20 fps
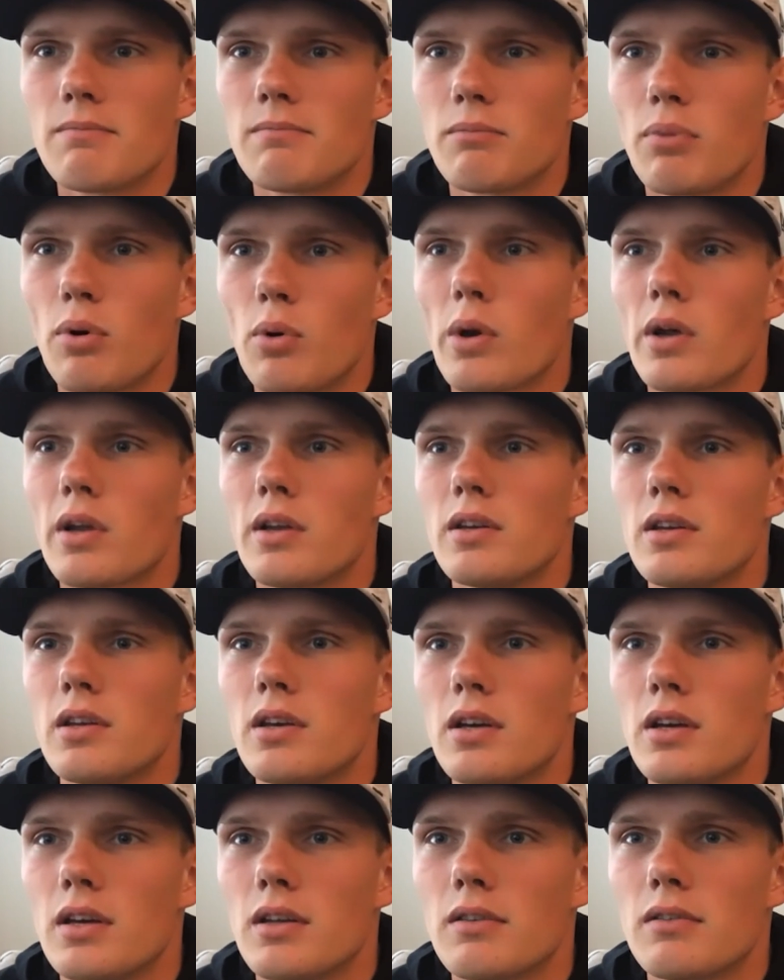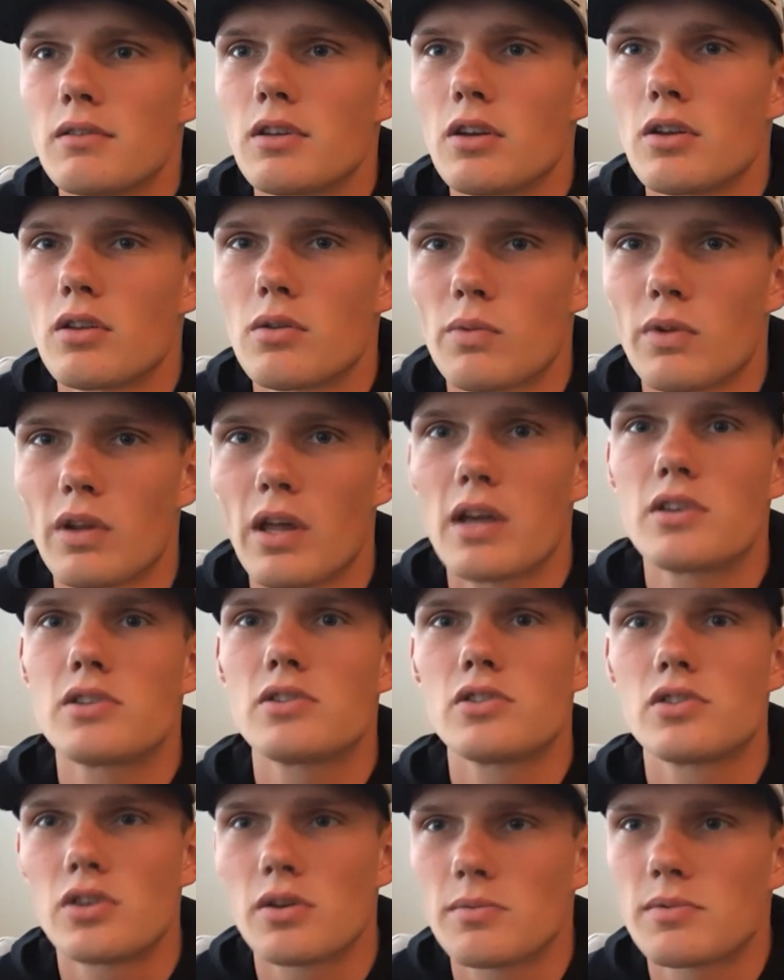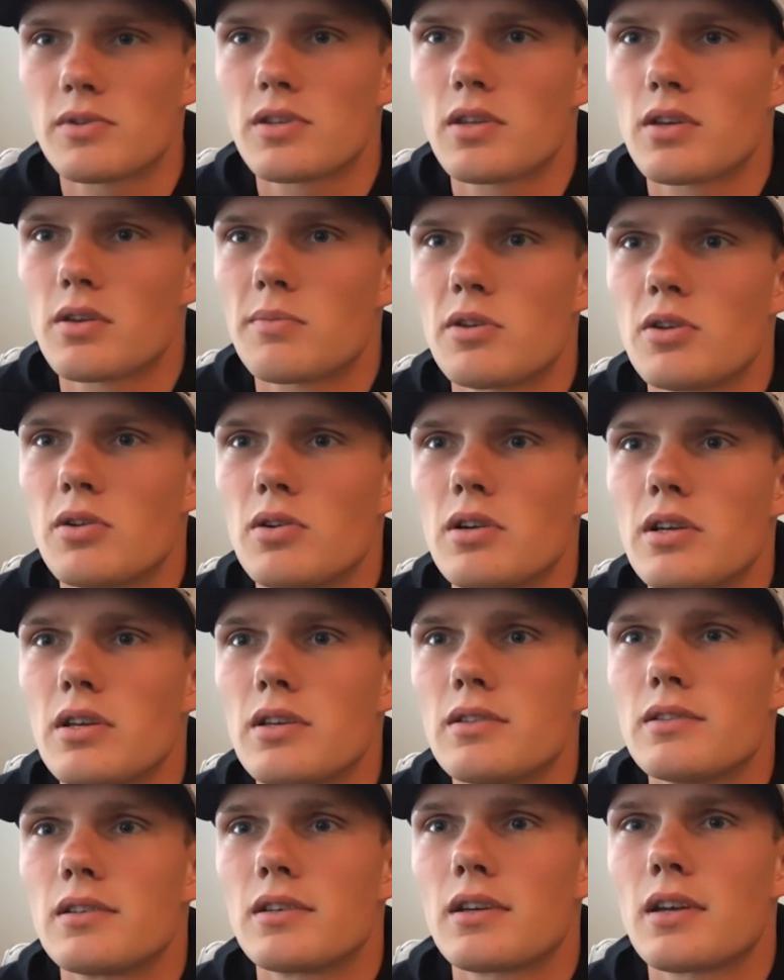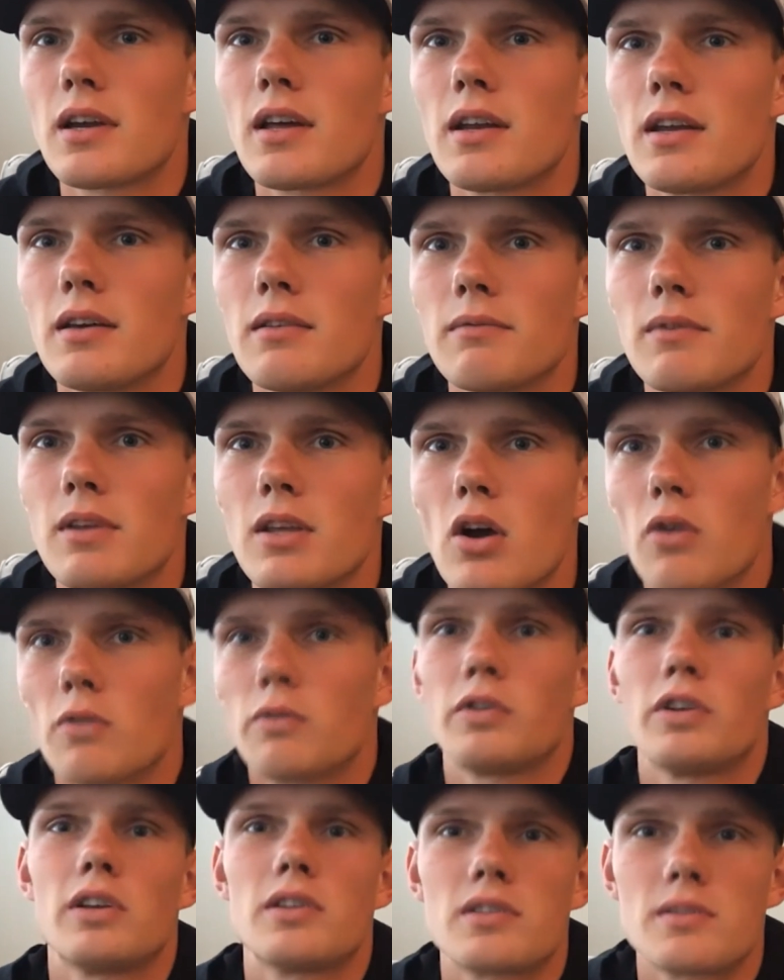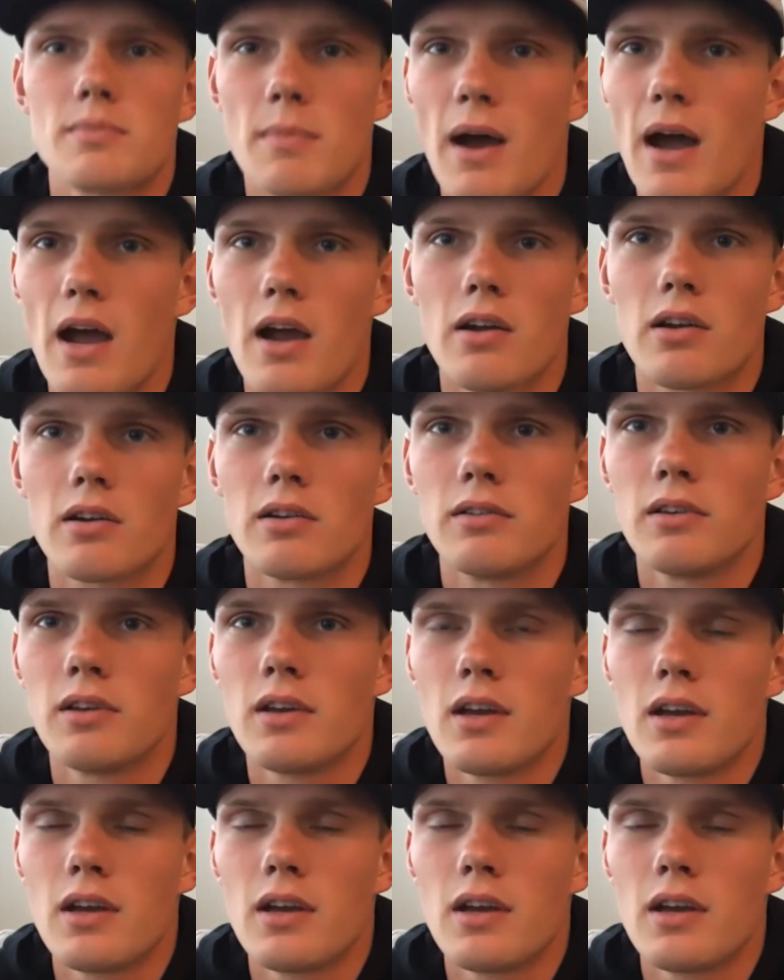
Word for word: pour into, you know, the relationships in the community to kind of hopefully inspire and,